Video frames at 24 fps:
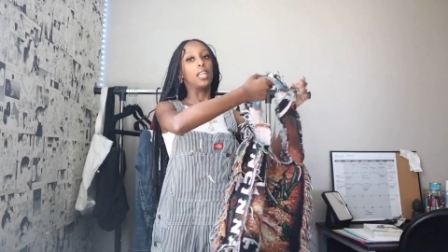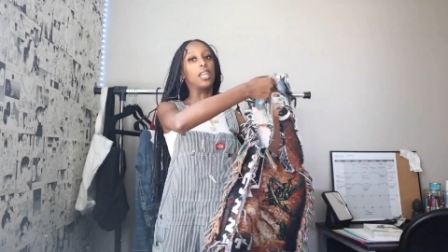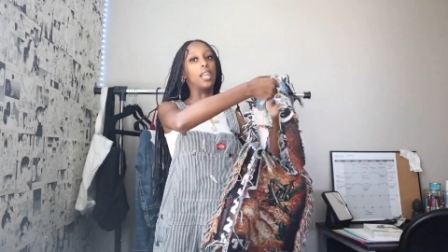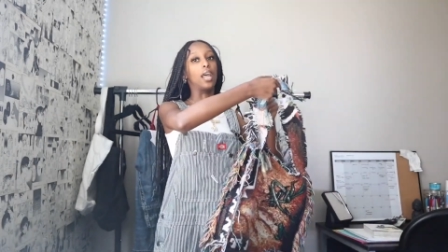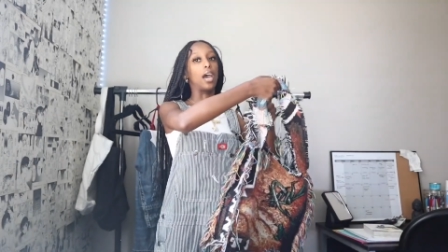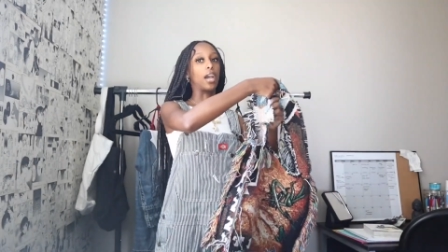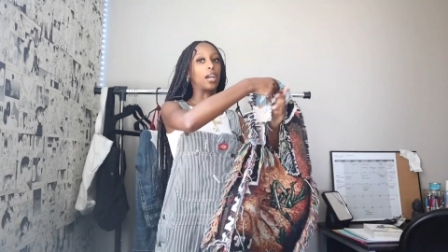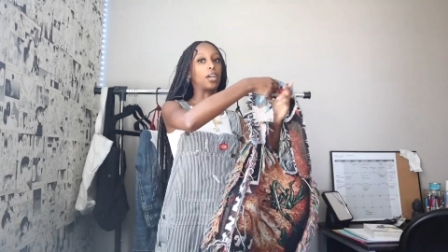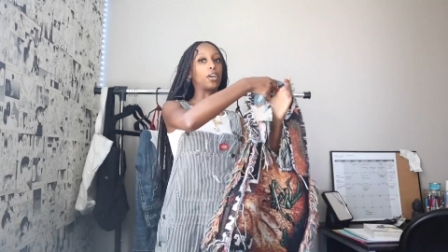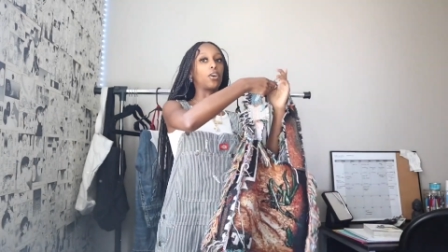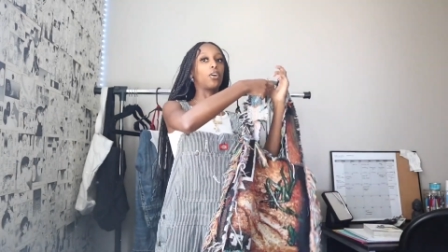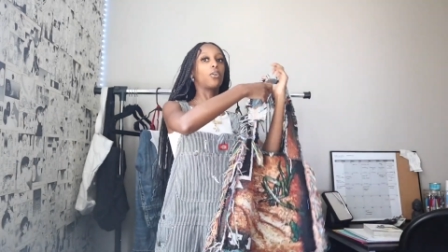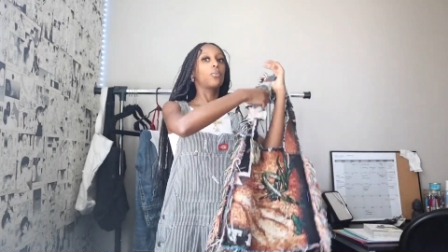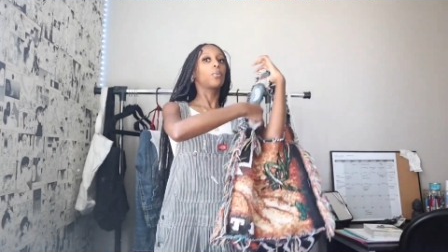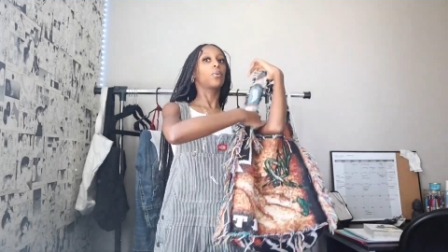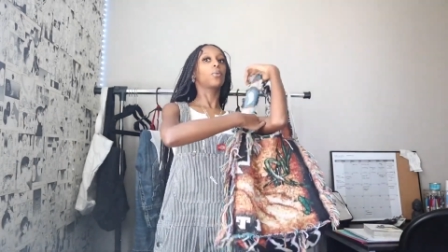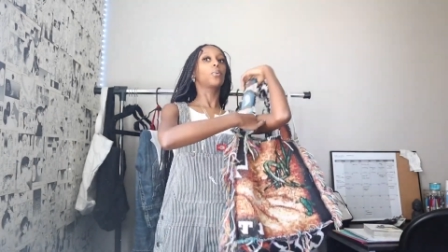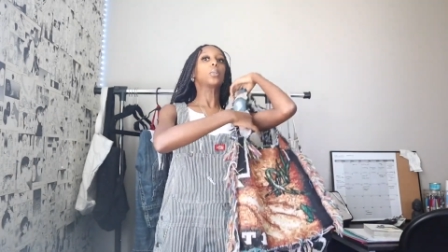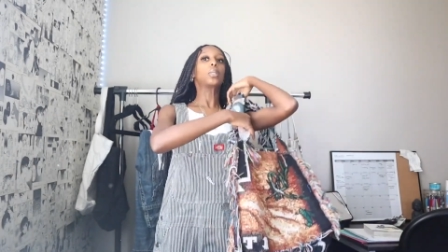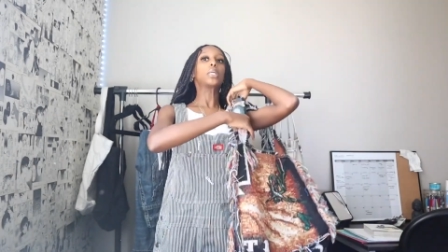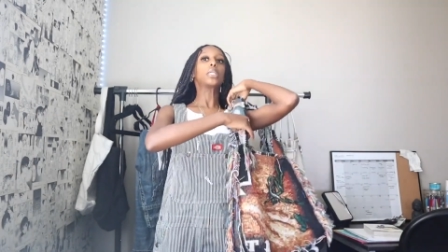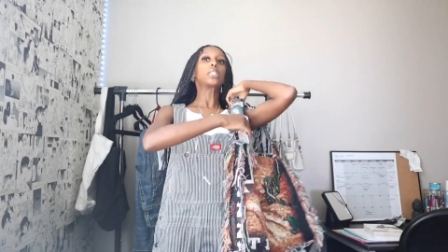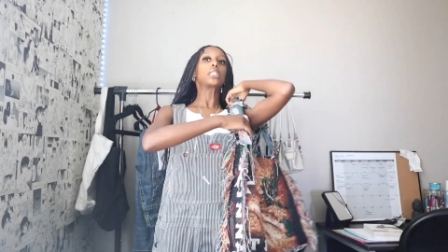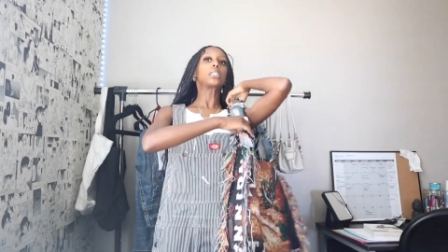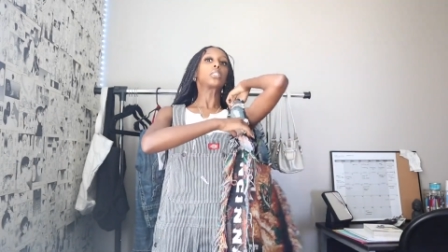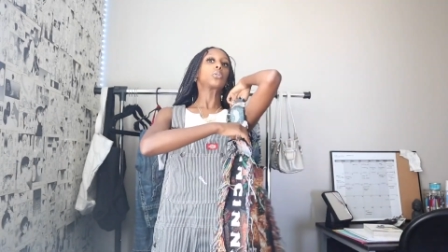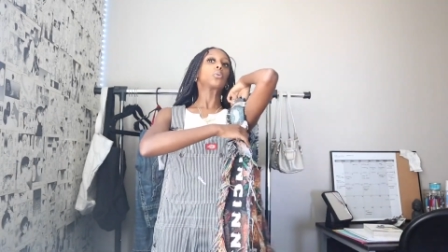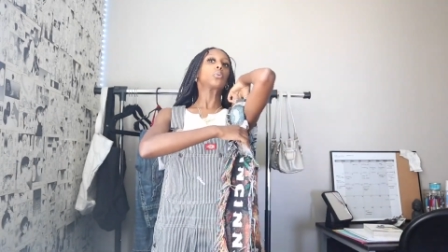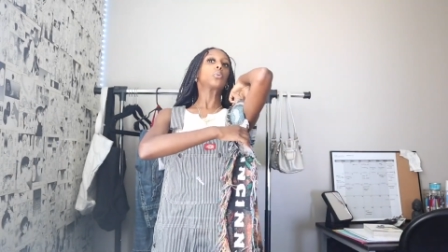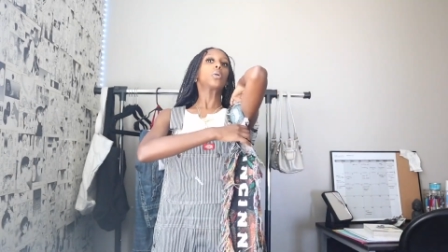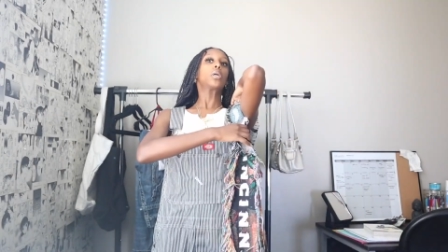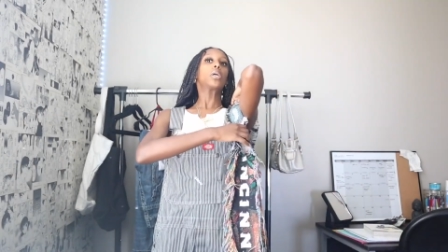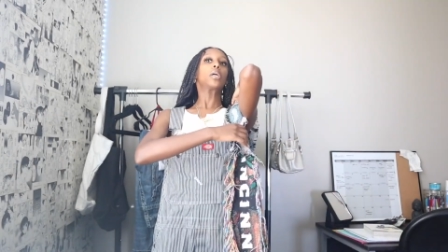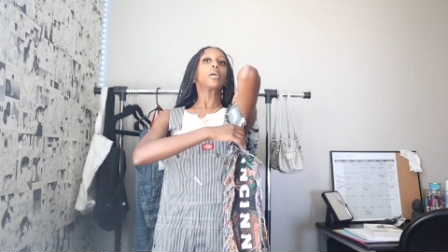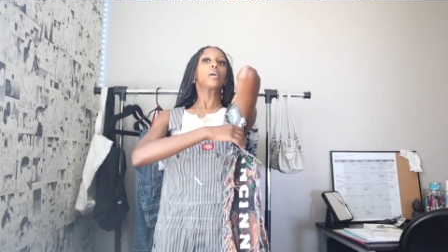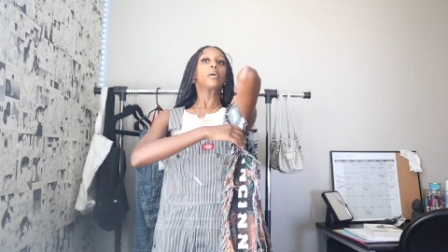dot co on
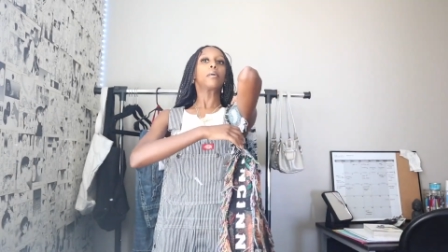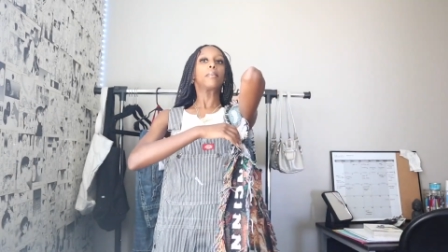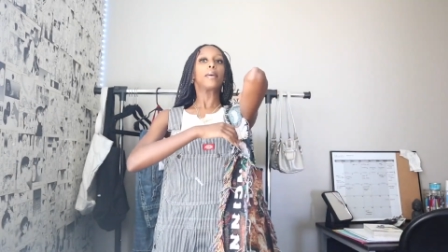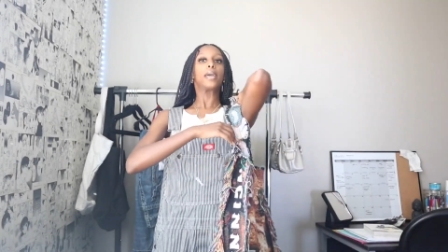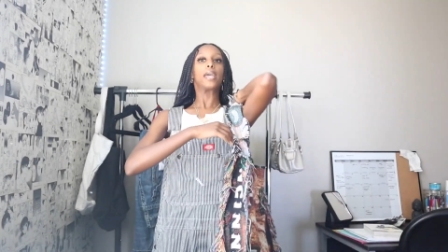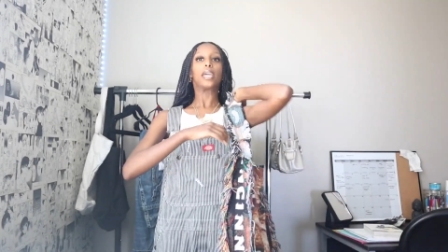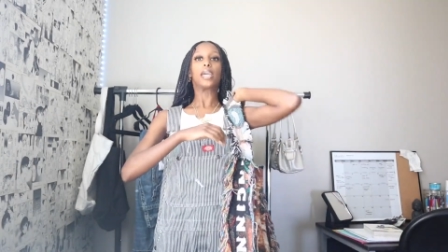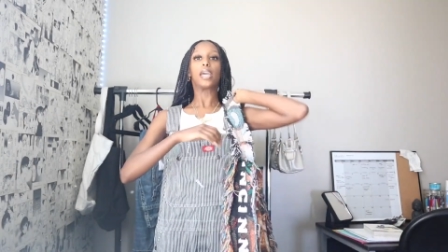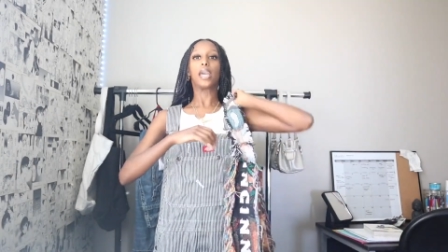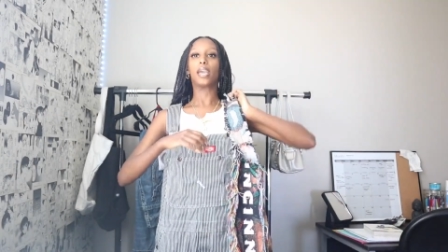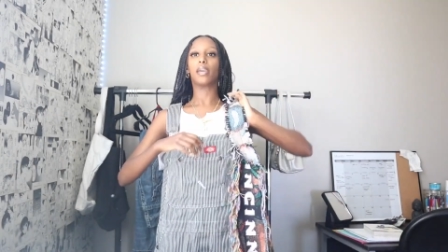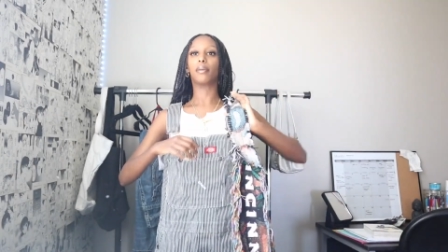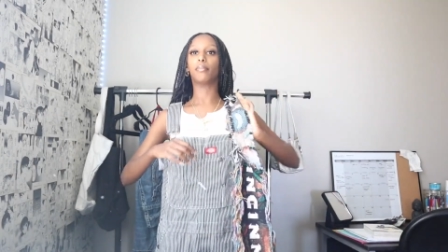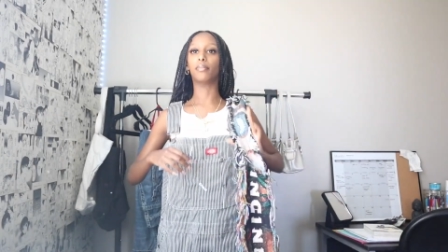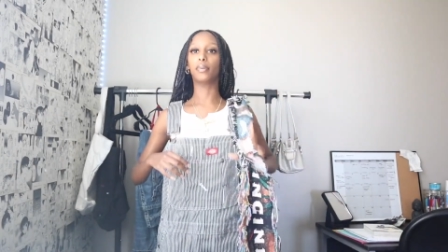Instagram, aka